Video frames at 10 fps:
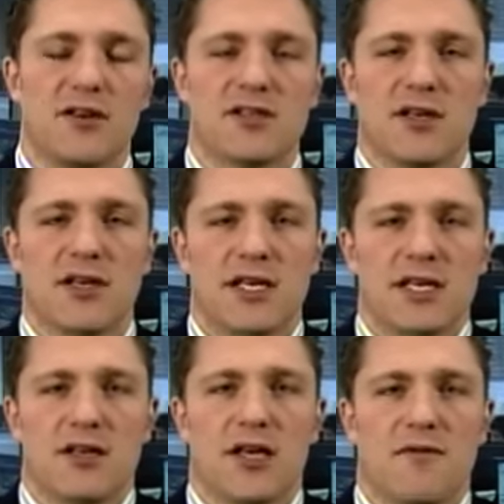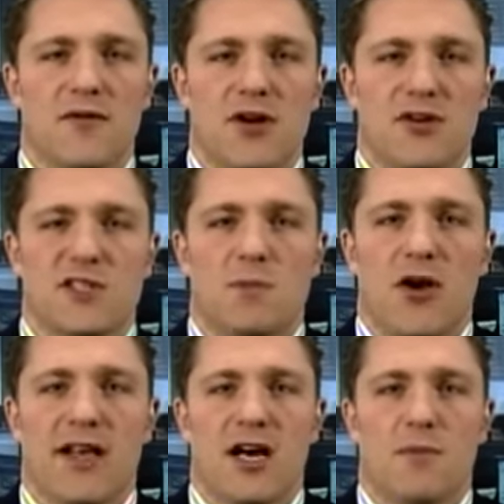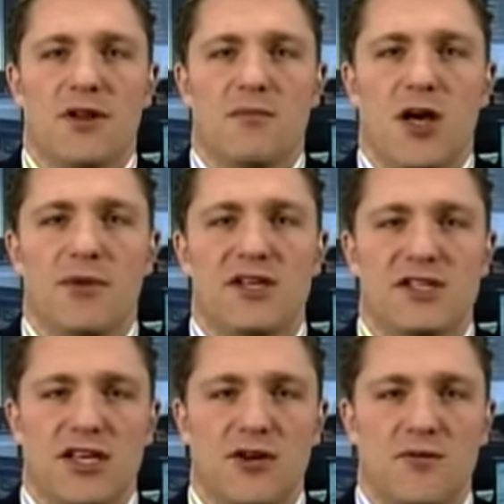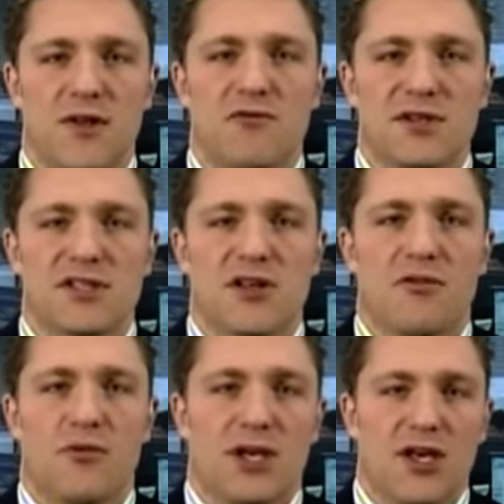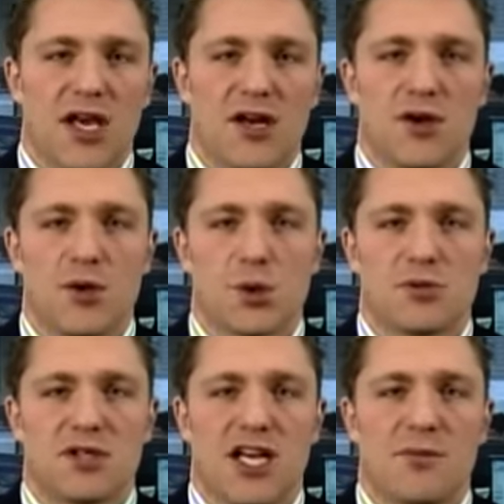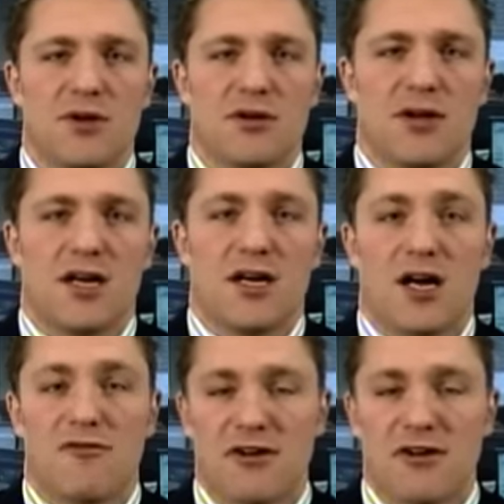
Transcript: So yeah, looking to looking for a nice spike up at the moment, because it could the risks are that we could get a neutral statement,